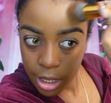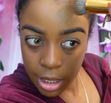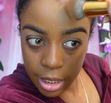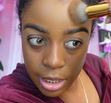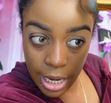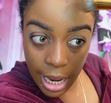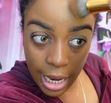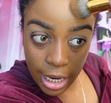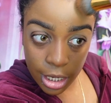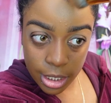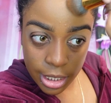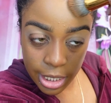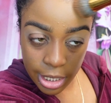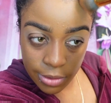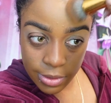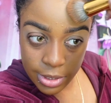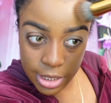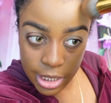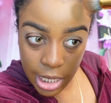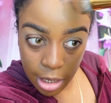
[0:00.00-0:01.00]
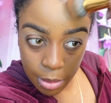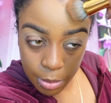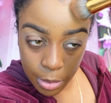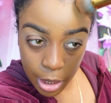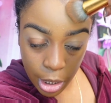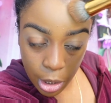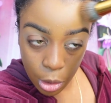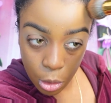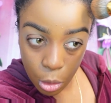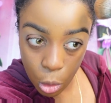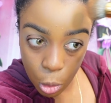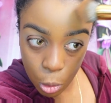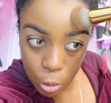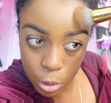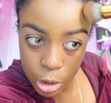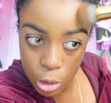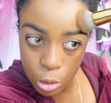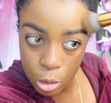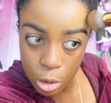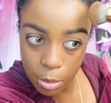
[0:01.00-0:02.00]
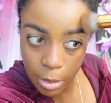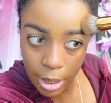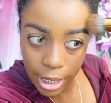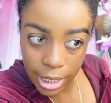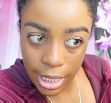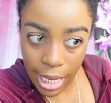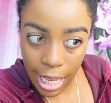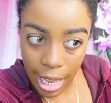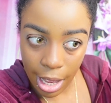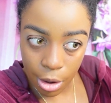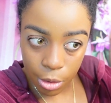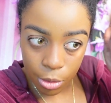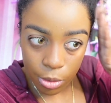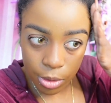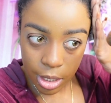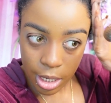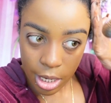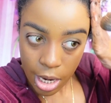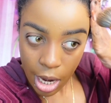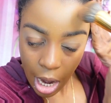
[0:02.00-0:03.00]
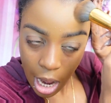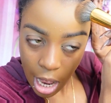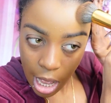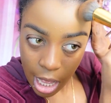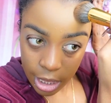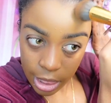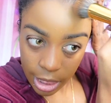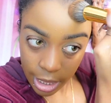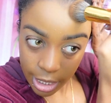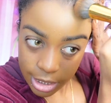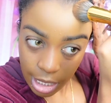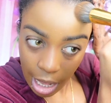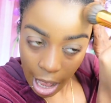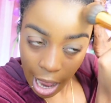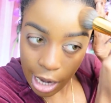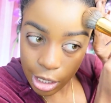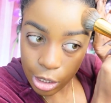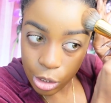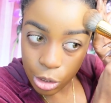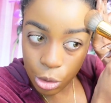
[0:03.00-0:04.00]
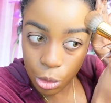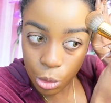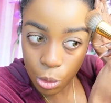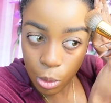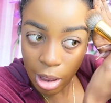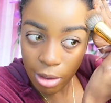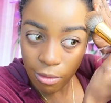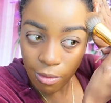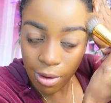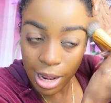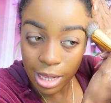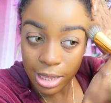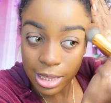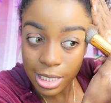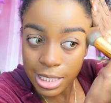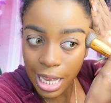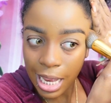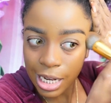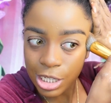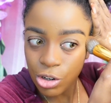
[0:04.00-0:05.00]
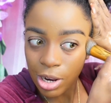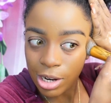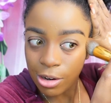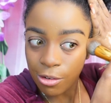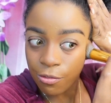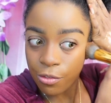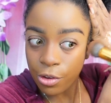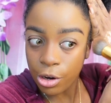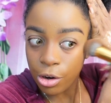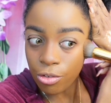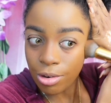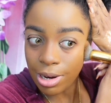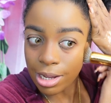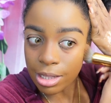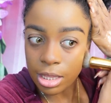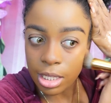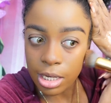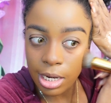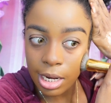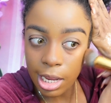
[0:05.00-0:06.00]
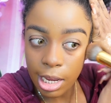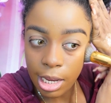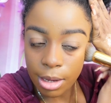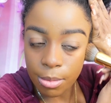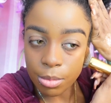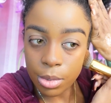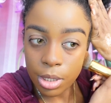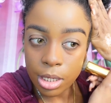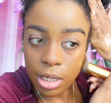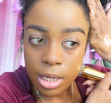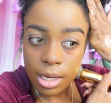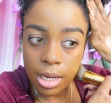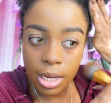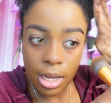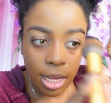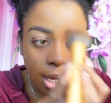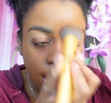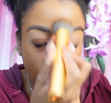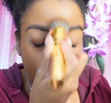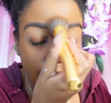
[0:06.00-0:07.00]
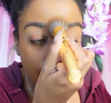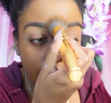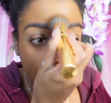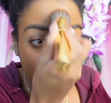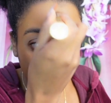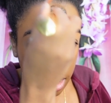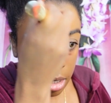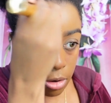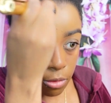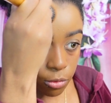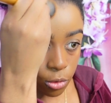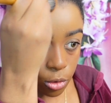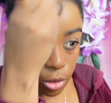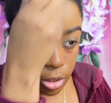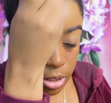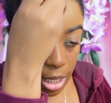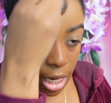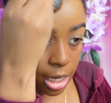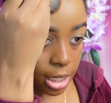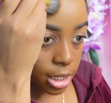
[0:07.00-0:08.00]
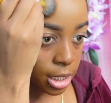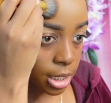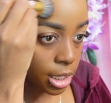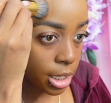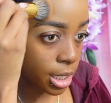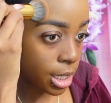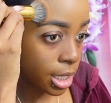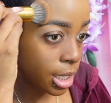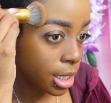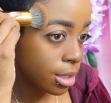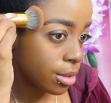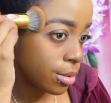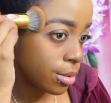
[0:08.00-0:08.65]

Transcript: They couldn't even tell me who was using my account unless I tried to figure out the name. And of course I couldn't.